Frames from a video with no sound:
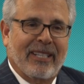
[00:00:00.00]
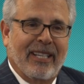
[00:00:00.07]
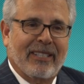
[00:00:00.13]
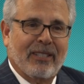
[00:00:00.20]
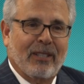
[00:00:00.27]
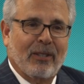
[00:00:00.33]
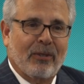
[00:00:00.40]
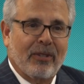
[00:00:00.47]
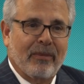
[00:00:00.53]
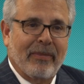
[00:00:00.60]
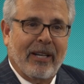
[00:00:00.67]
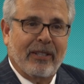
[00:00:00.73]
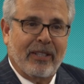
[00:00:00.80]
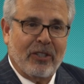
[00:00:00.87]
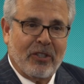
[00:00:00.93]
they get to learn
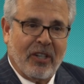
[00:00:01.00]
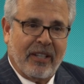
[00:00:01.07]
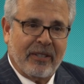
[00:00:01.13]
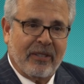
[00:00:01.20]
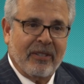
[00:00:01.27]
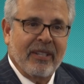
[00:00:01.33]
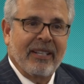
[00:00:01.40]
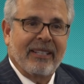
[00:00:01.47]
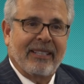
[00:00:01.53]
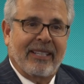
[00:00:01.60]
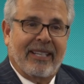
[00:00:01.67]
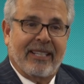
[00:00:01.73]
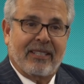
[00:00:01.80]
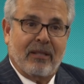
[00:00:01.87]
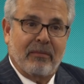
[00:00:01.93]
about each other,
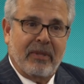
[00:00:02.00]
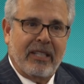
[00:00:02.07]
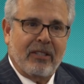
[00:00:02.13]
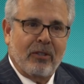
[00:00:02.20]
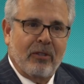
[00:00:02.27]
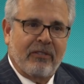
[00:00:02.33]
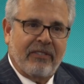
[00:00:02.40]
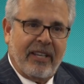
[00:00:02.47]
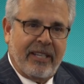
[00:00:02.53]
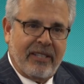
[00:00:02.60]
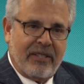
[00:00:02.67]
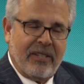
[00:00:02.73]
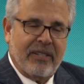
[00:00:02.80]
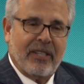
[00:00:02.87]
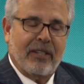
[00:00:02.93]
they get to meet new
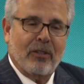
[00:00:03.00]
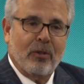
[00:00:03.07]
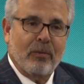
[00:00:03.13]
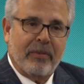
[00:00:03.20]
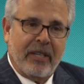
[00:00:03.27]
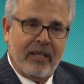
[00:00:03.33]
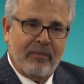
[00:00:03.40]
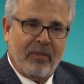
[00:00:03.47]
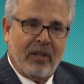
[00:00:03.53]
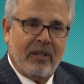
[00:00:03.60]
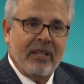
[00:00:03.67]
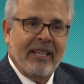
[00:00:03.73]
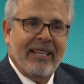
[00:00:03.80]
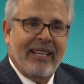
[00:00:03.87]
faces and new people,